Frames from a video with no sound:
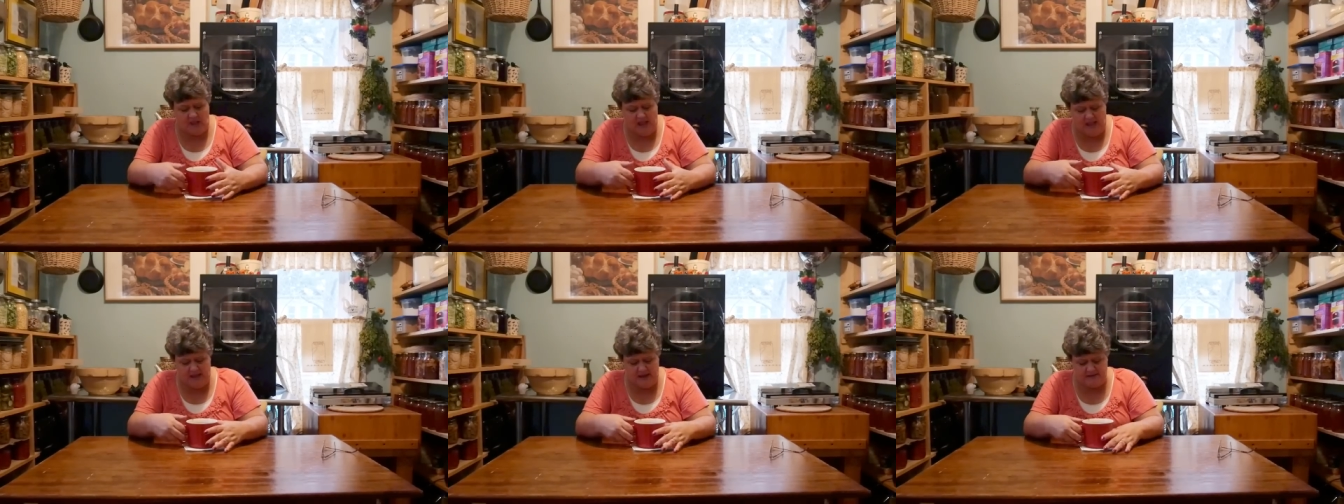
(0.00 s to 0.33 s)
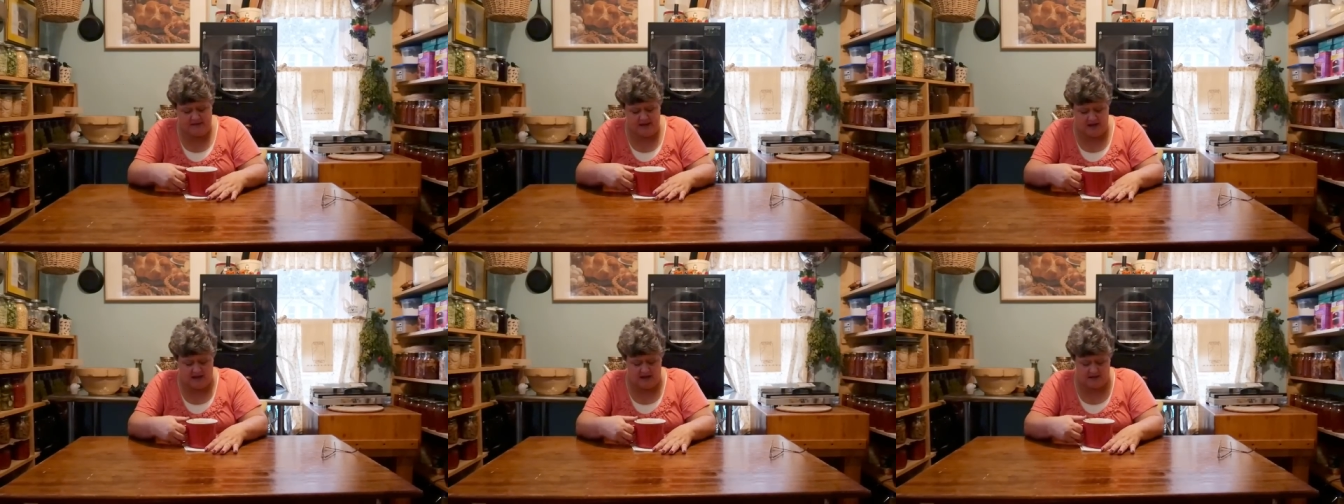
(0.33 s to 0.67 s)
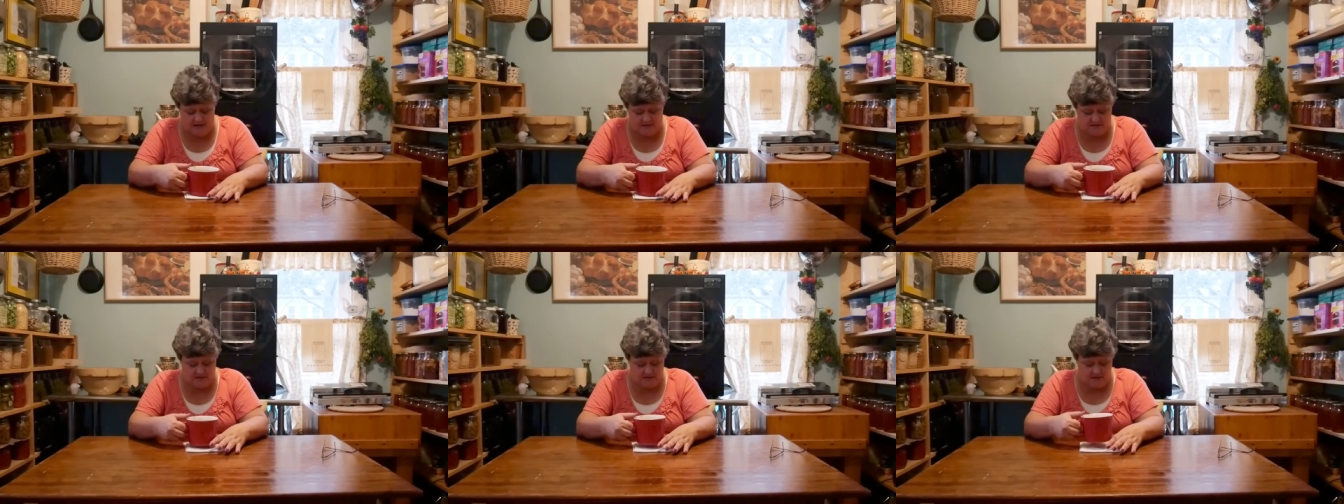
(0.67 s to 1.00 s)
And
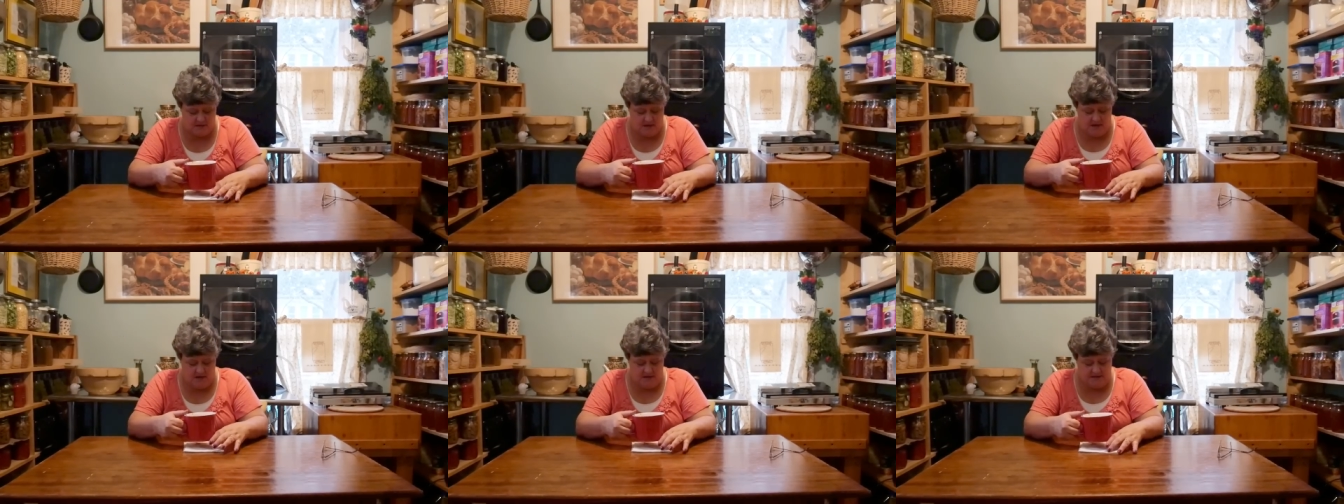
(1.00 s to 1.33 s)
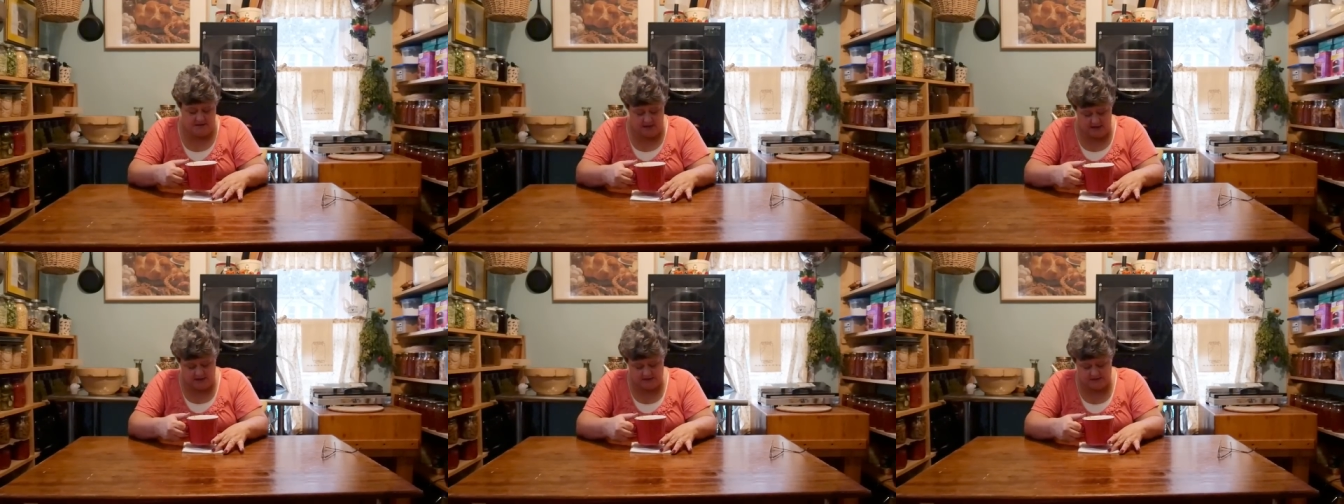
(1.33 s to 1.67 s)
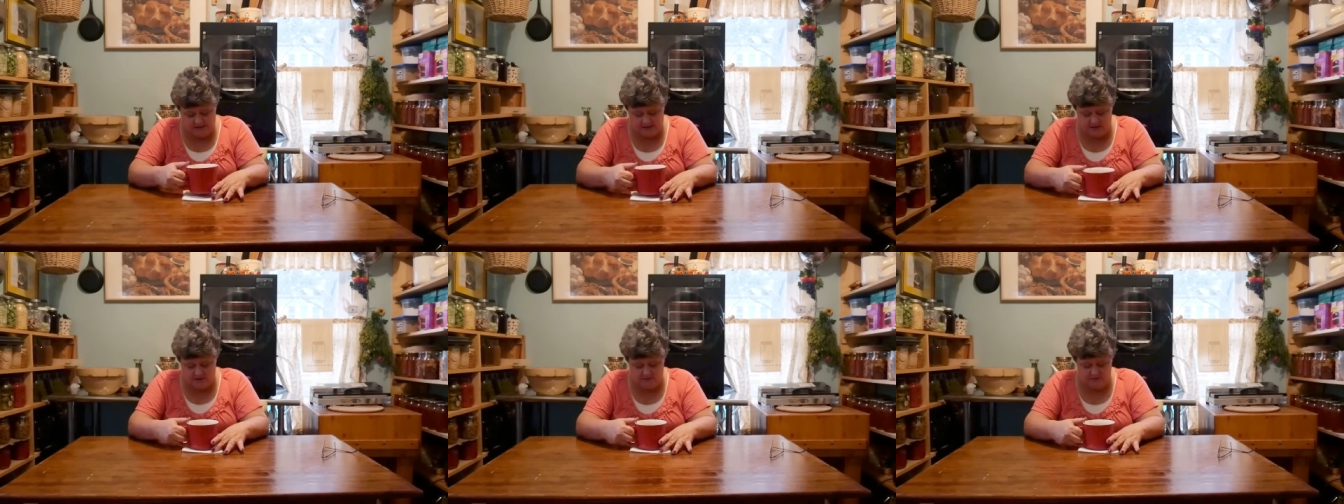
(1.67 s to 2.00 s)
uh,
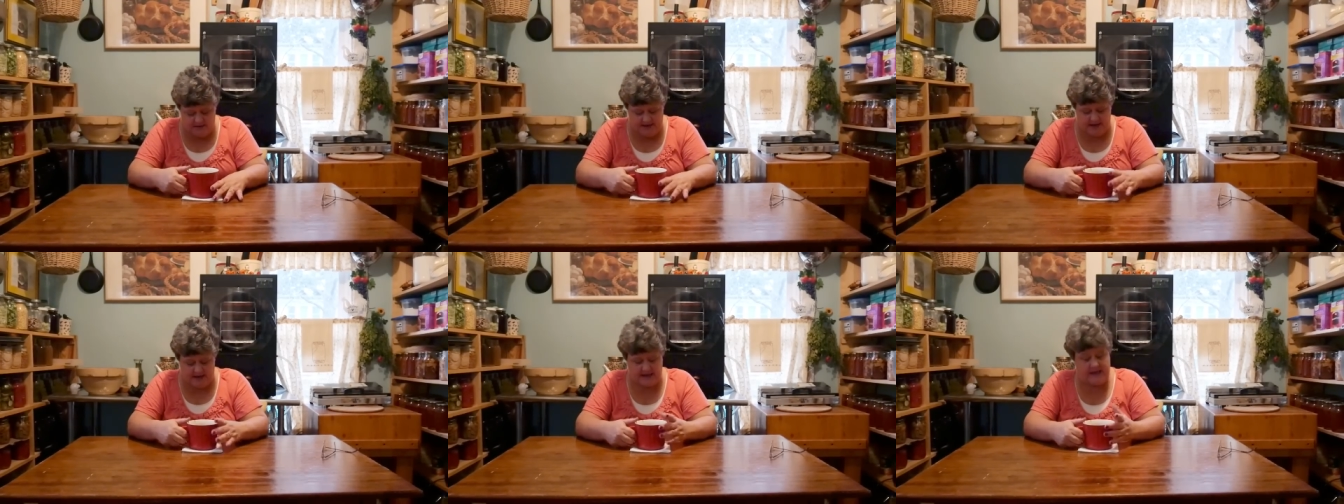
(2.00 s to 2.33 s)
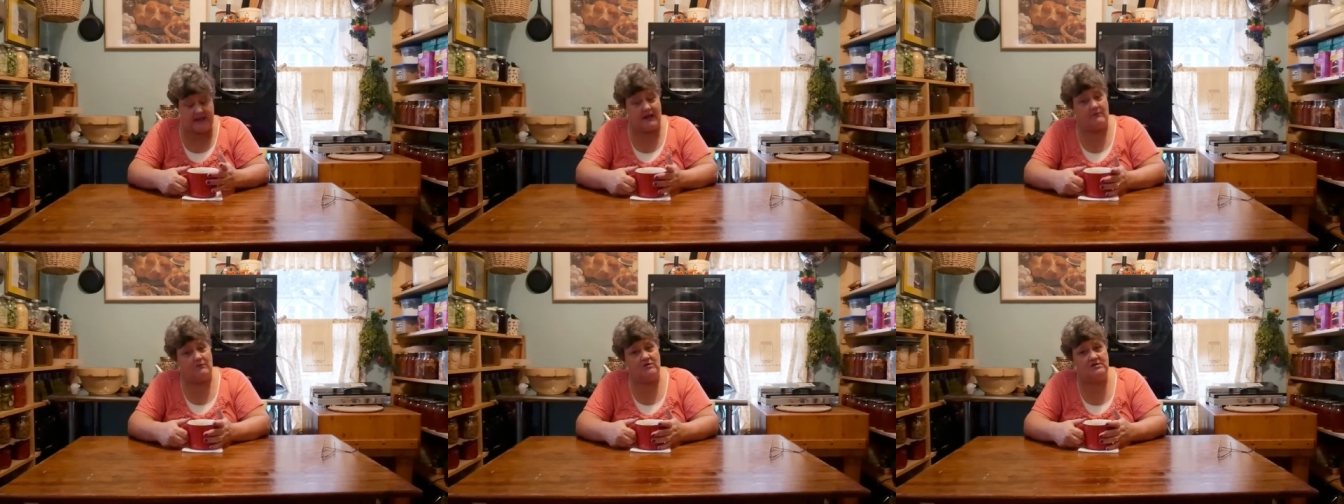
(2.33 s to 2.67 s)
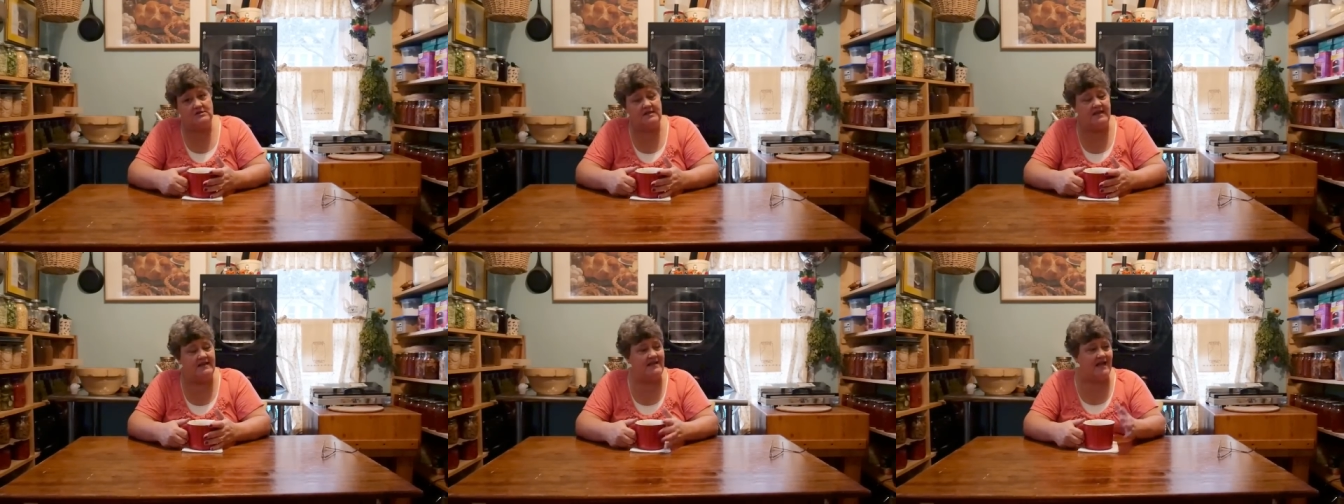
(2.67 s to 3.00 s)
yes, we got
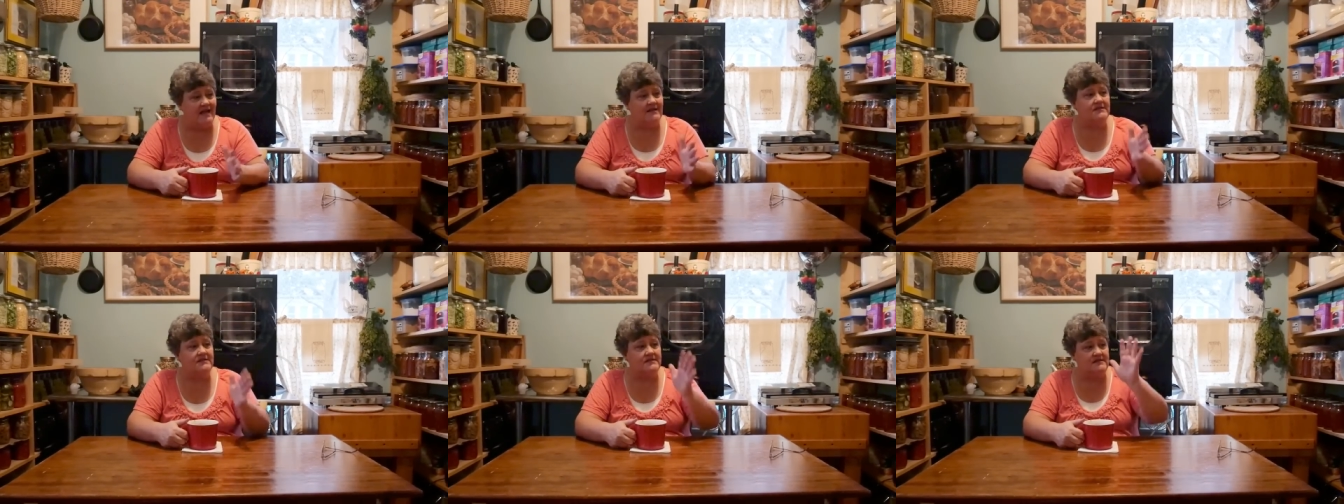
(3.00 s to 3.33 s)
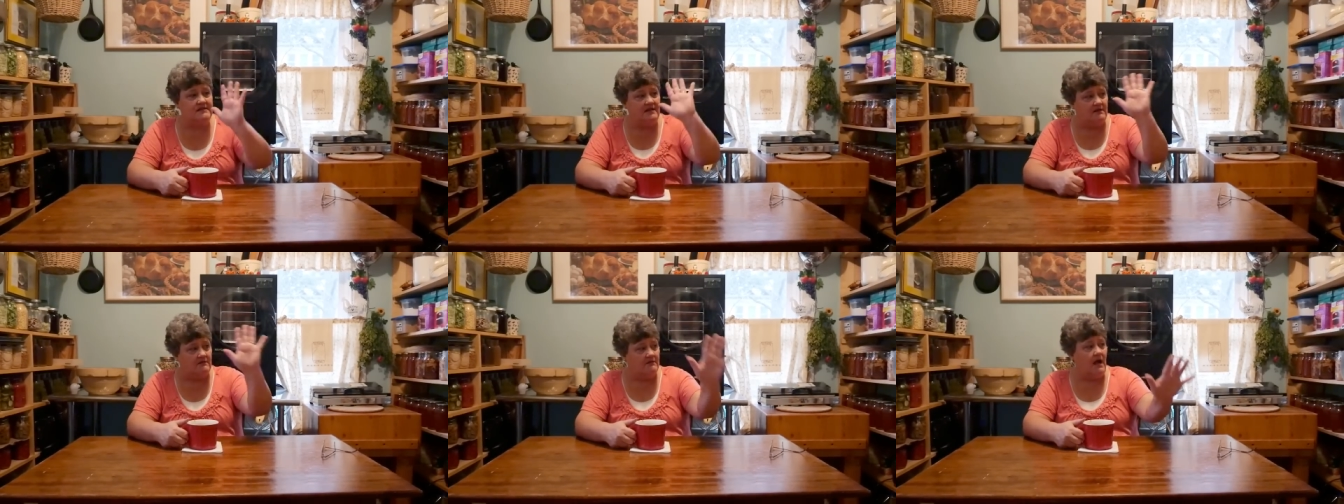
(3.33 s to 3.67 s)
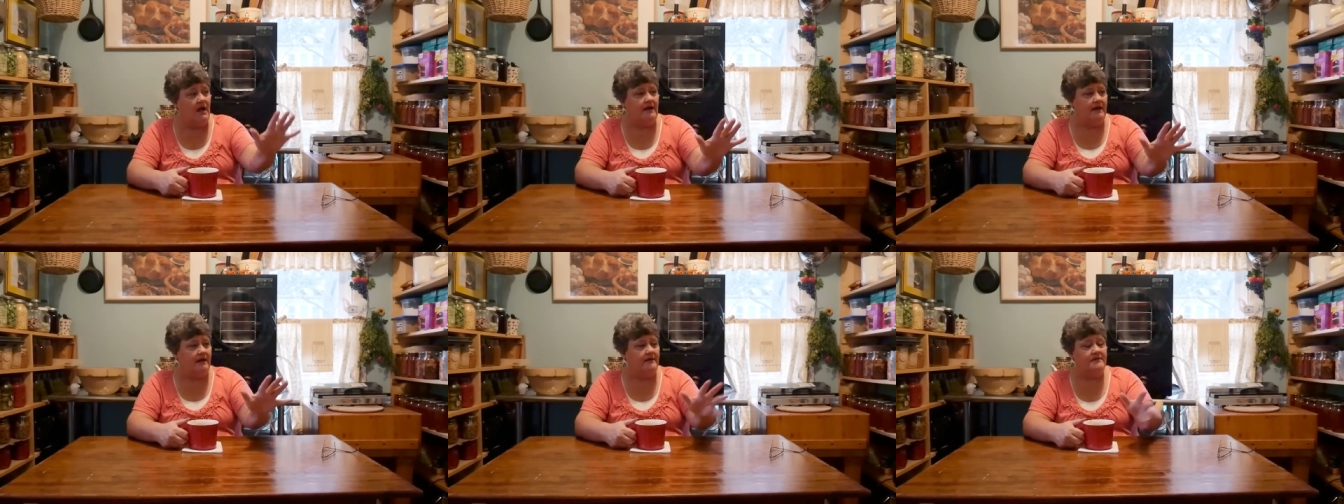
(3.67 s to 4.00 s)
cameras. And yes, they're
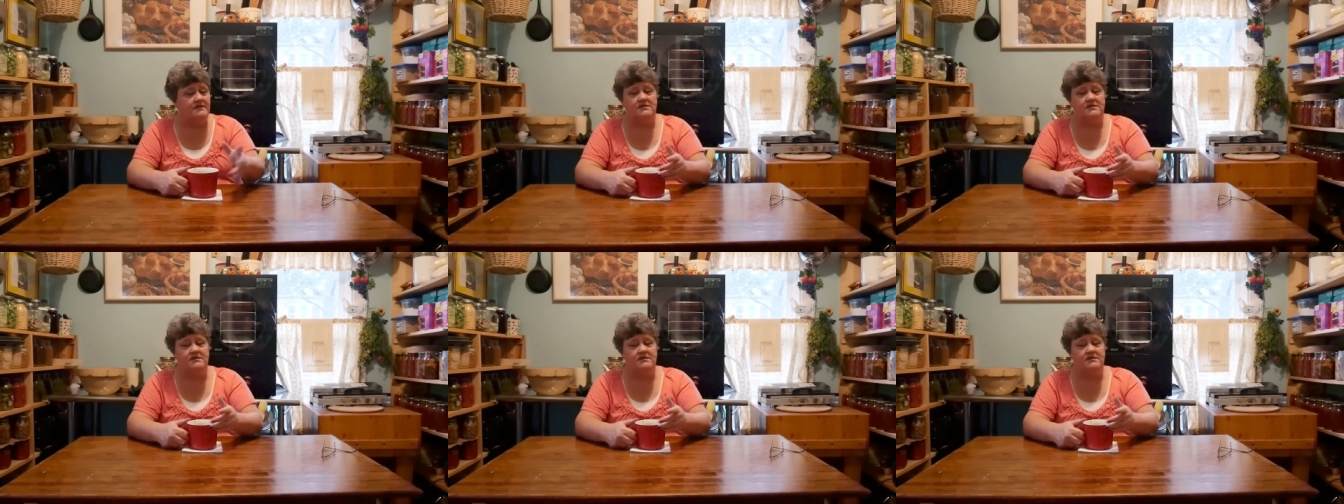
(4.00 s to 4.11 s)
running.